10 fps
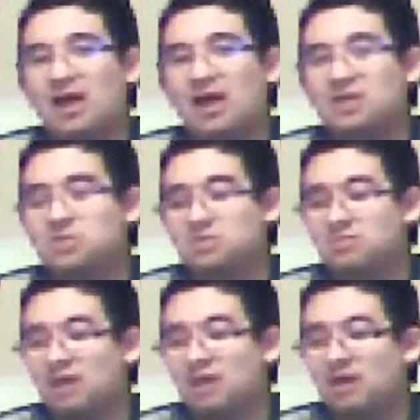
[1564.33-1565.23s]
as
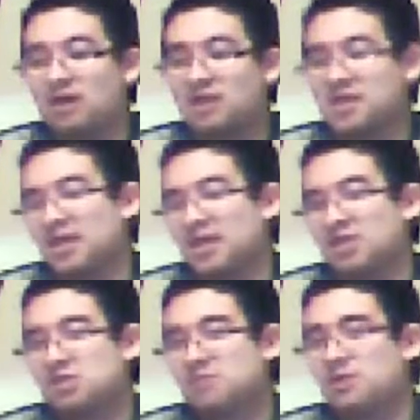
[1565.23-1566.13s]
as it
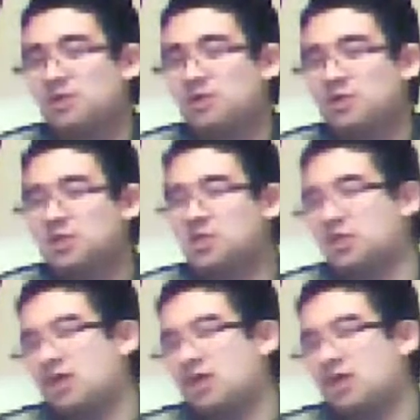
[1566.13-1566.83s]
is, to be honest.